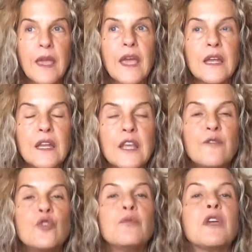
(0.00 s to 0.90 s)
and
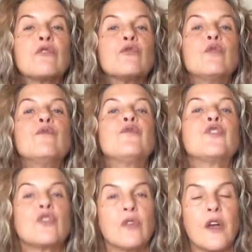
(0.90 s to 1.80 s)
if you make room for
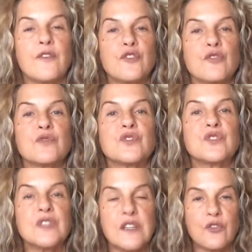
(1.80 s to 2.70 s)
your life to
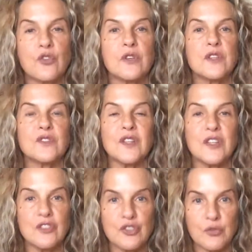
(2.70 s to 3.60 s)
receive goodness
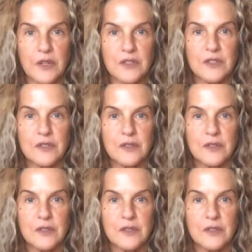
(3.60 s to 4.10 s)
into it.